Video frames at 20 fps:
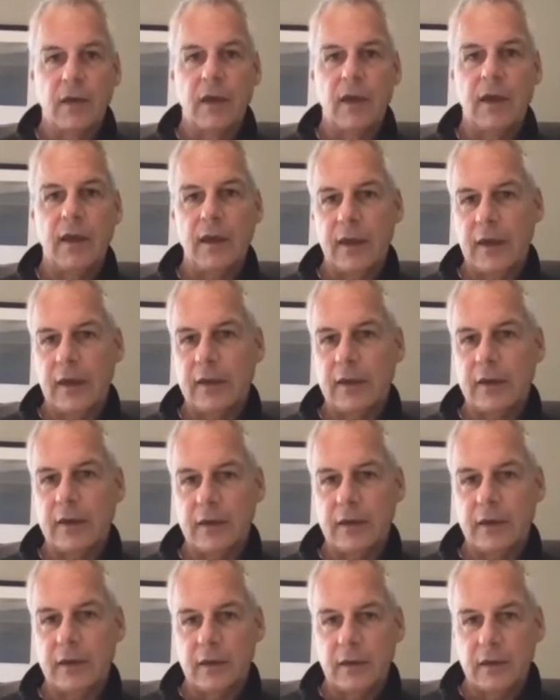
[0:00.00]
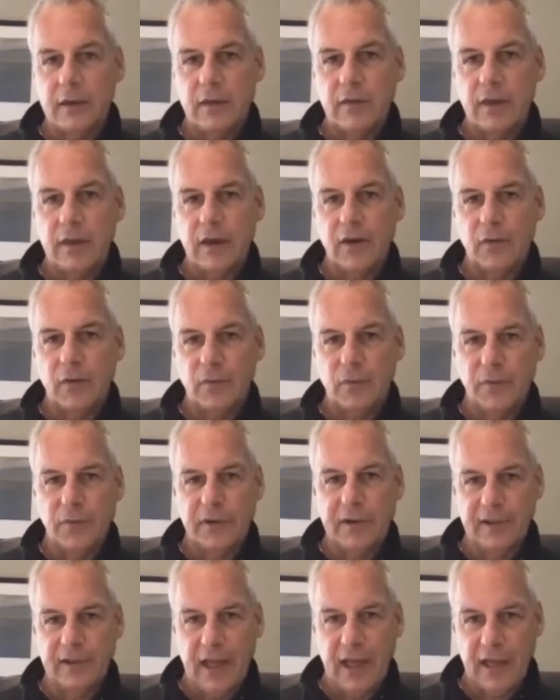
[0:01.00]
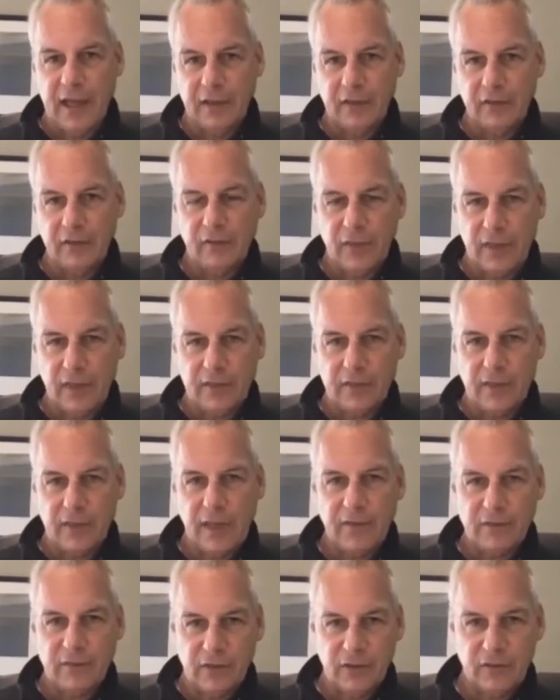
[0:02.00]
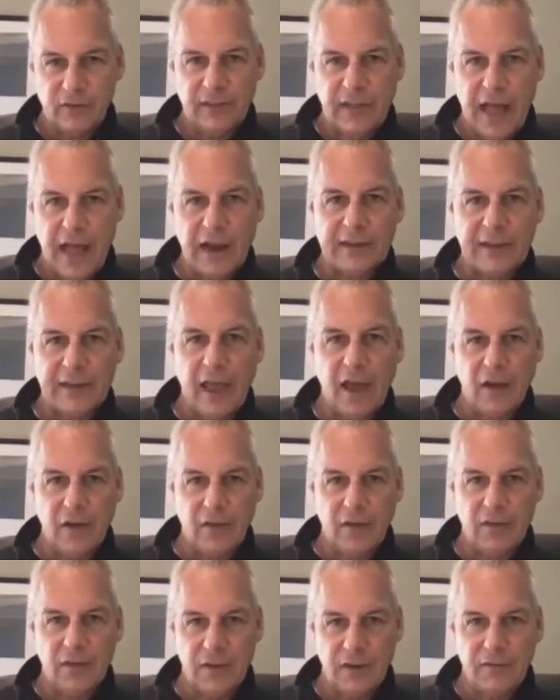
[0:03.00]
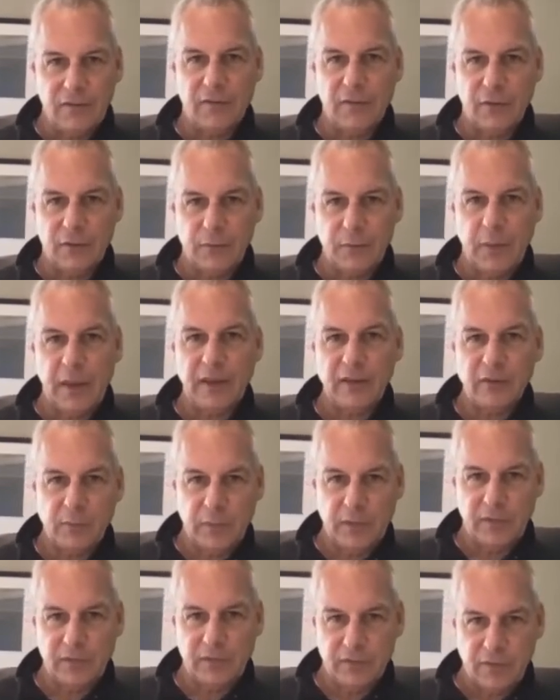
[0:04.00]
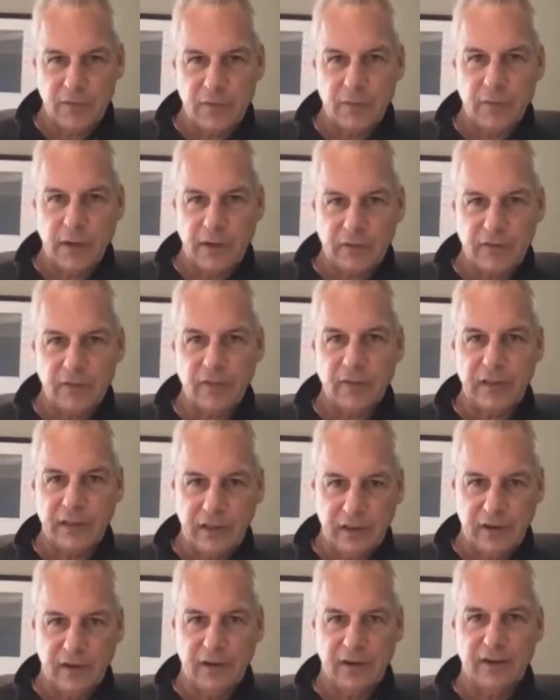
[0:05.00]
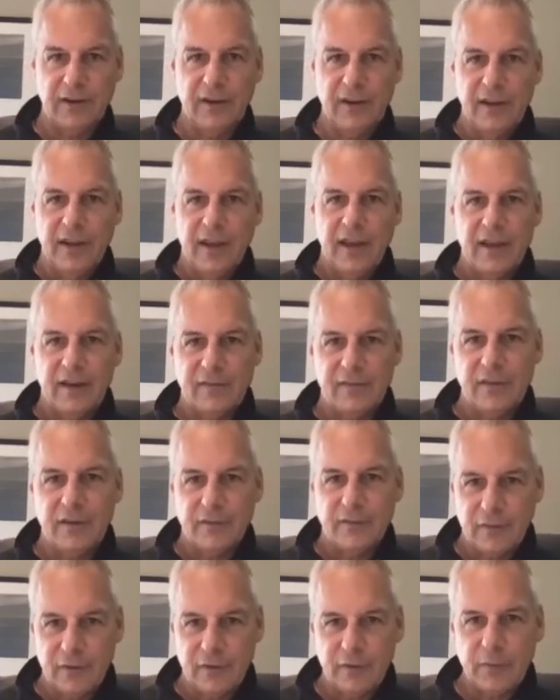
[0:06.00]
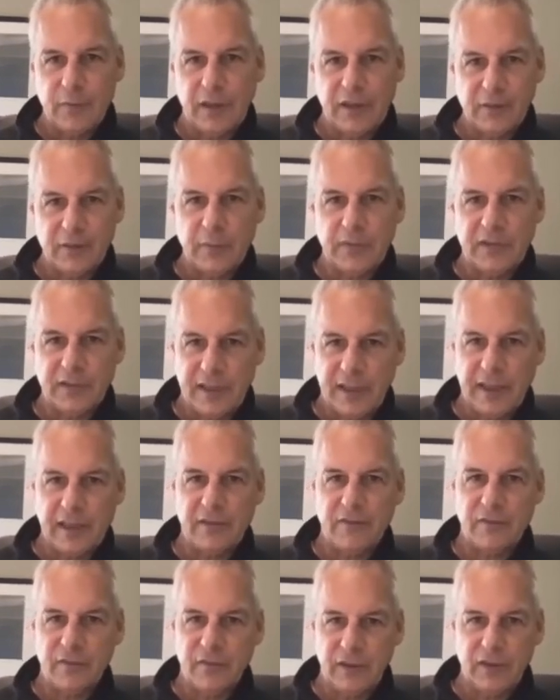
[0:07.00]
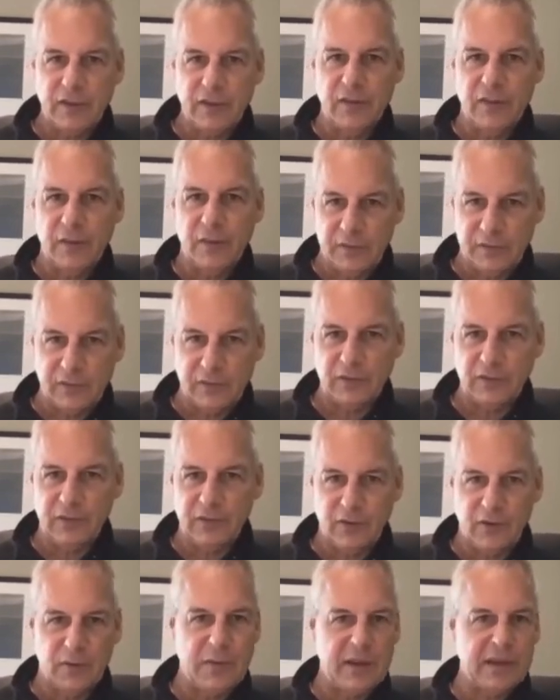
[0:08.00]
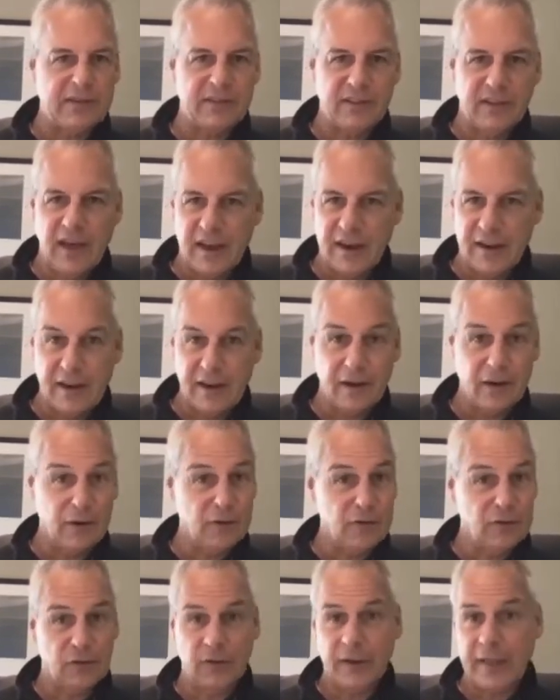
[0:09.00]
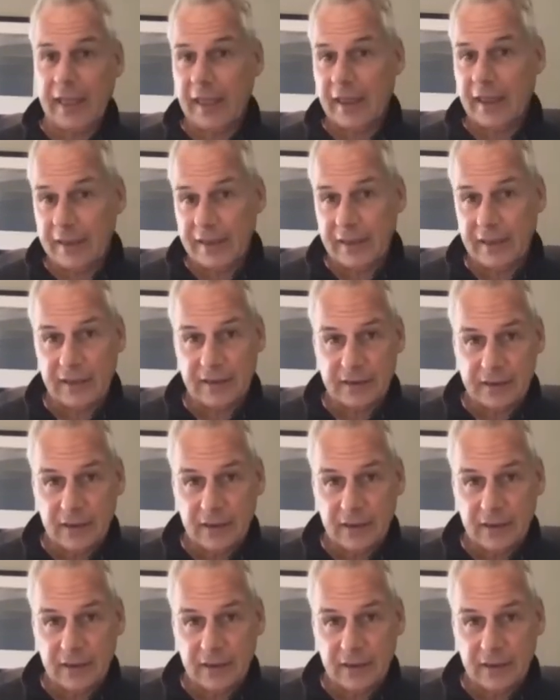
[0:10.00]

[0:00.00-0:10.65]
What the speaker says: And they don't realize that they've just locked down their first baseman for the rest of the year. And if their first baseman can't field the position or makes a lot of errors or can't hit,